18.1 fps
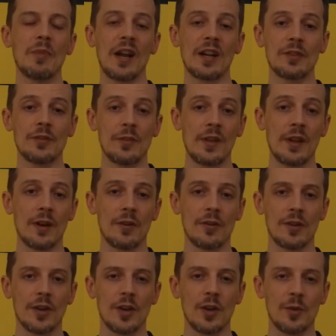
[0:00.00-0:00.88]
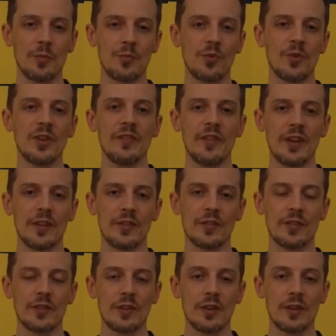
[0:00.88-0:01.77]
back to their
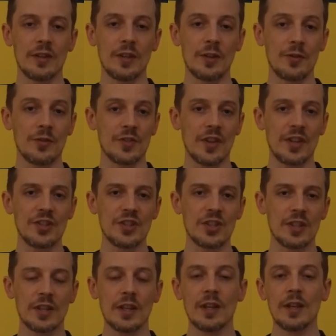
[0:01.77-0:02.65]
previous year's engine.